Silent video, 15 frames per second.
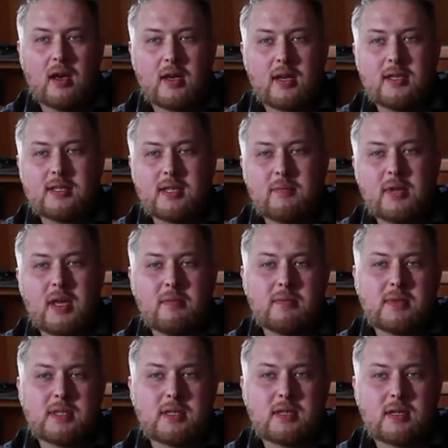can
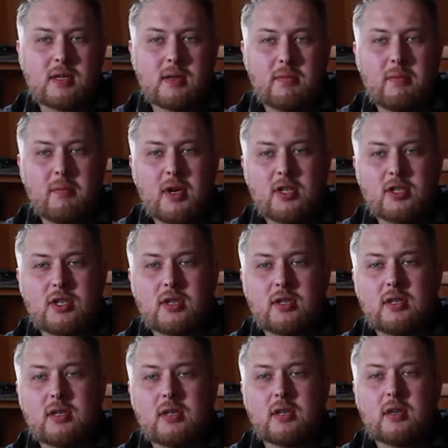sometimes be measured
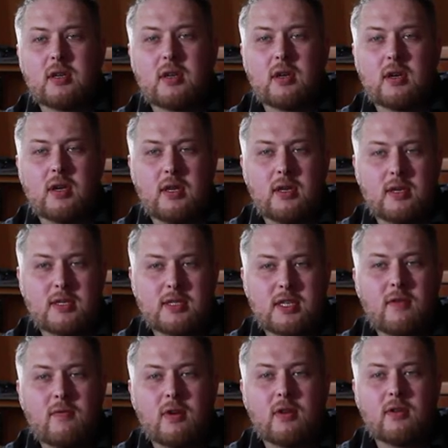in
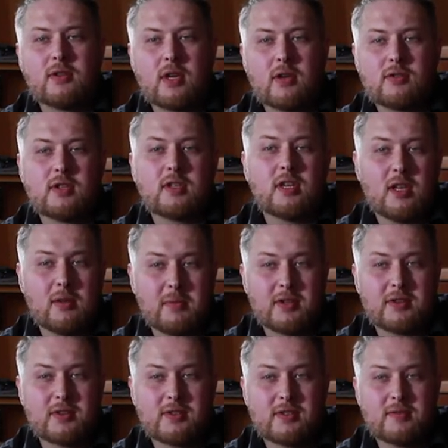several thousand
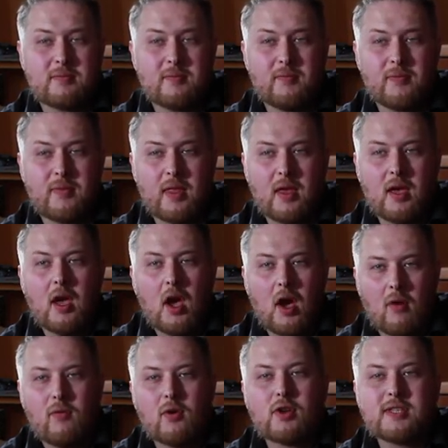kilometers.
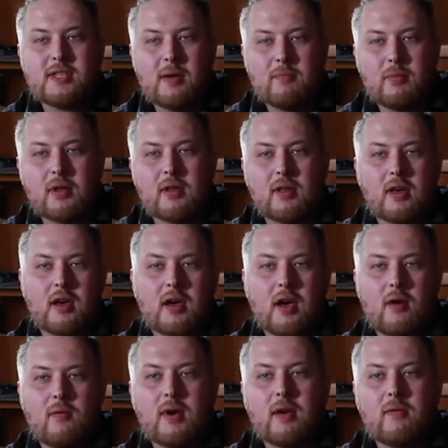For example,
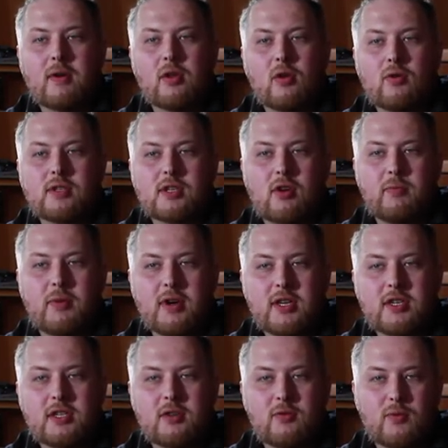we have a close
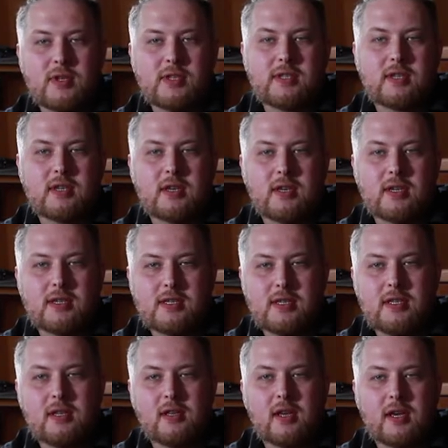cooperation with a
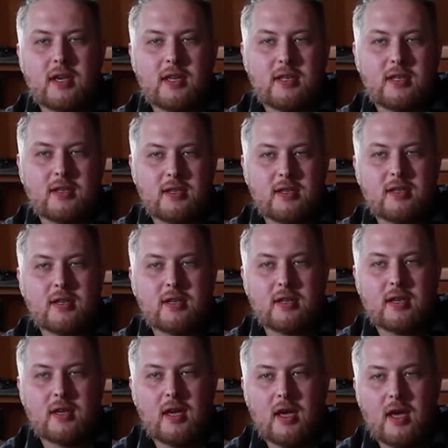city located in
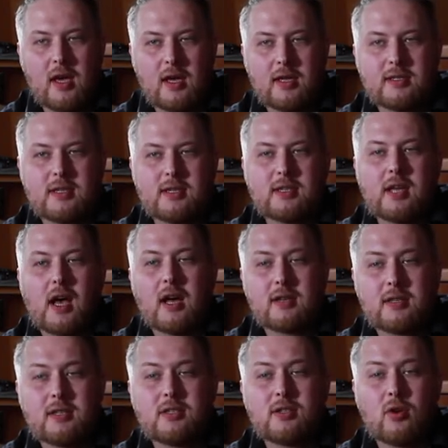the
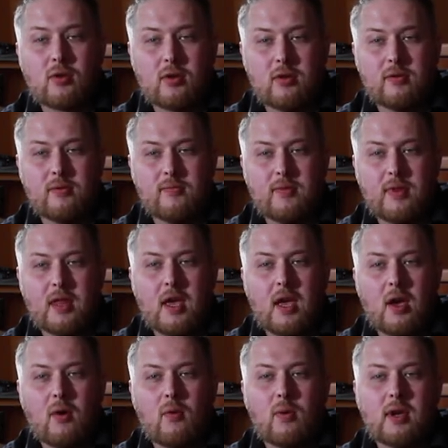Arctic Circle,
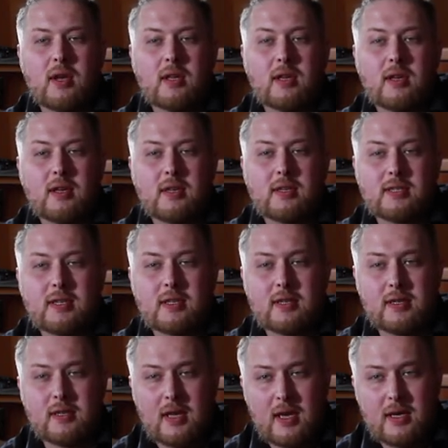where the
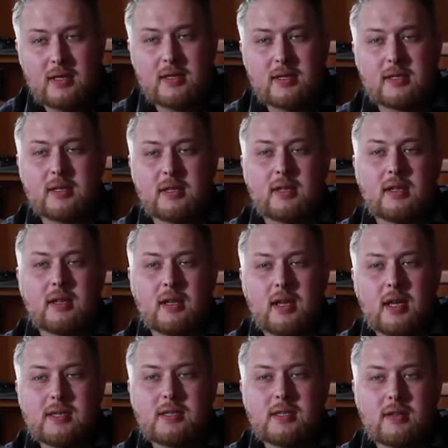nights
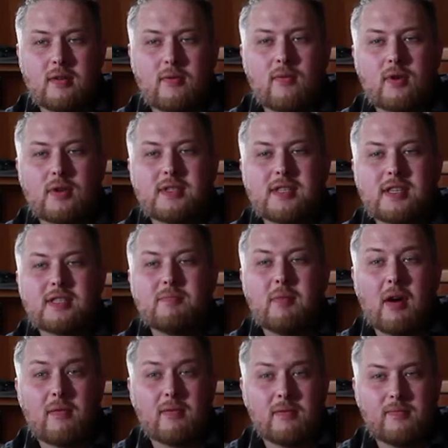last for 6
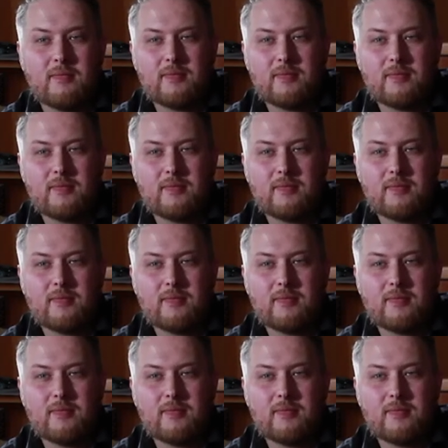months.